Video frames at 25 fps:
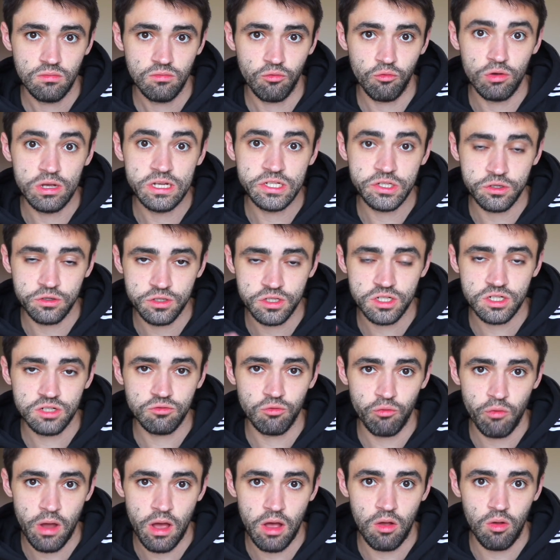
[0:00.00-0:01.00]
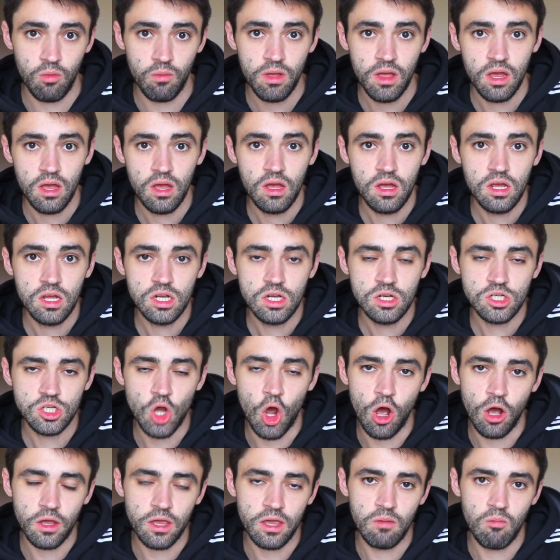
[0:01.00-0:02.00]
research realm
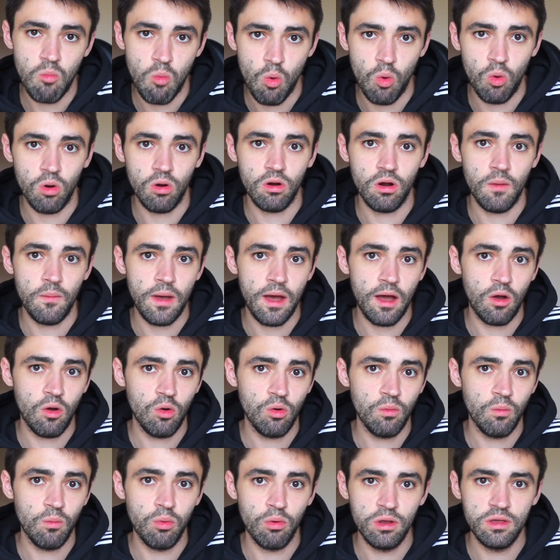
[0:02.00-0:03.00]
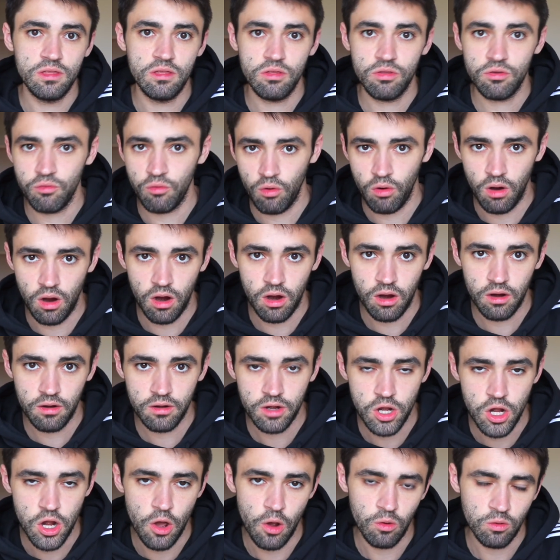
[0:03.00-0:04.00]
talking more about breathing through our
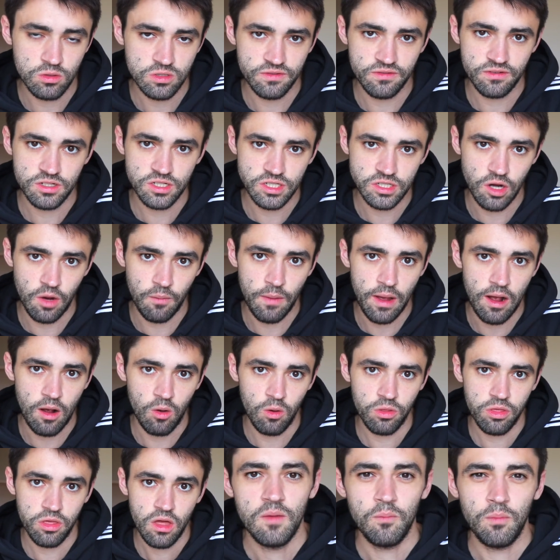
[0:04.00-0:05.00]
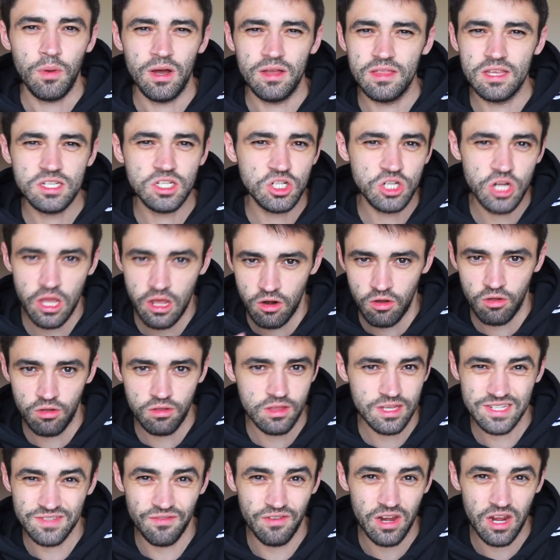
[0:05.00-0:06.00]
nose versus our mouth. But this channel and
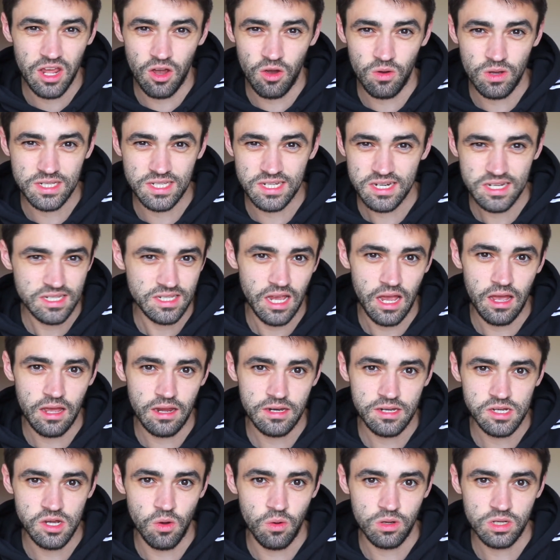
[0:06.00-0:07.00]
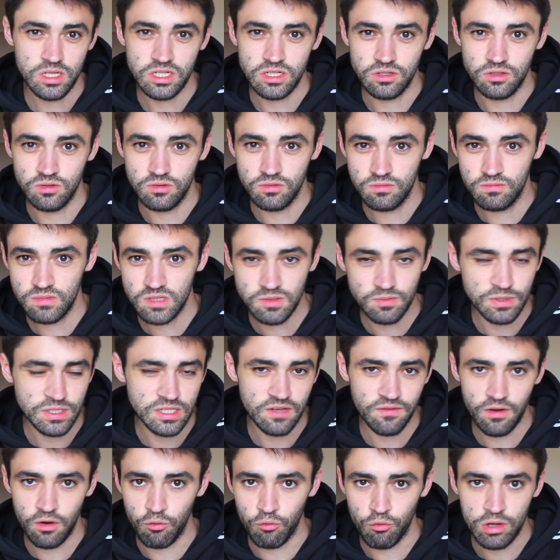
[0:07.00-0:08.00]
this video isn't designed to go into
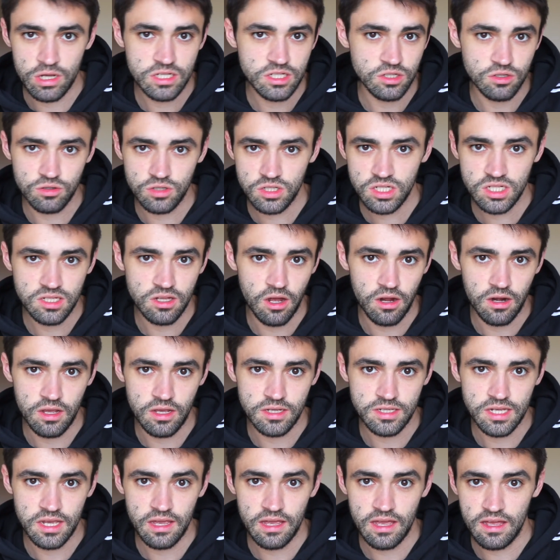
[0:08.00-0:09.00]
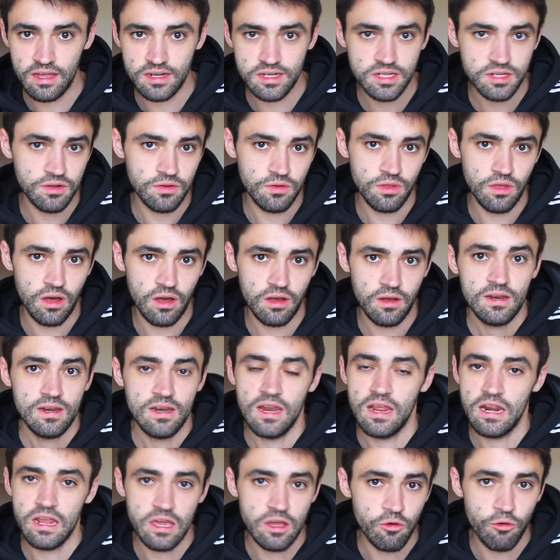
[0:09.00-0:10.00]
specific research studies and get into the
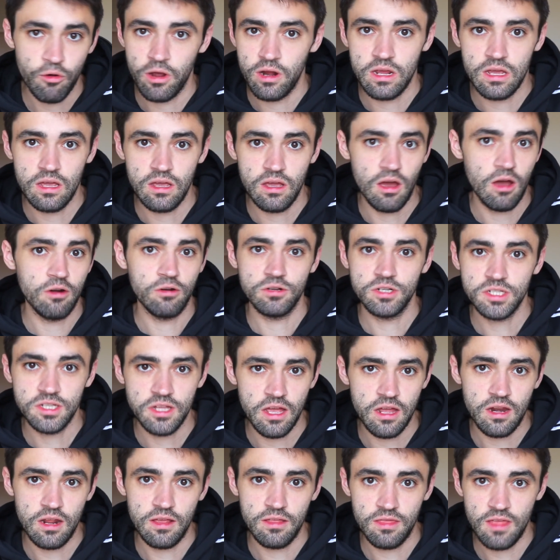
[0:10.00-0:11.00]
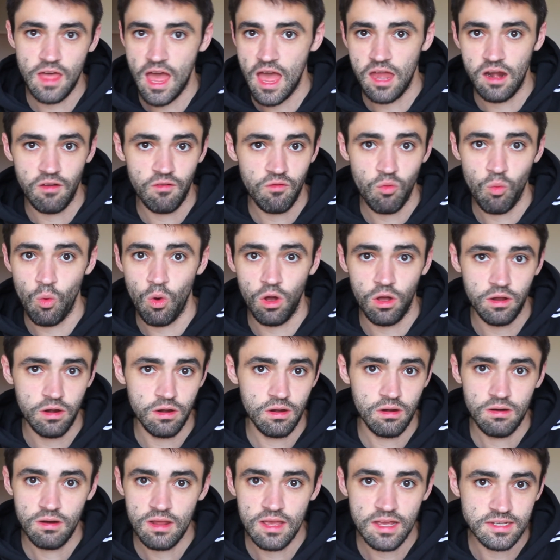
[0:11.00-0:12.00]
nitty-gritty understanding the N of
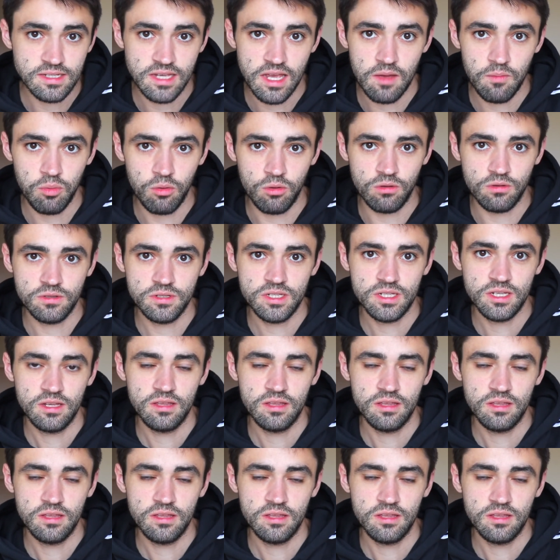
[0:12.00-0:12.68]
1 examples.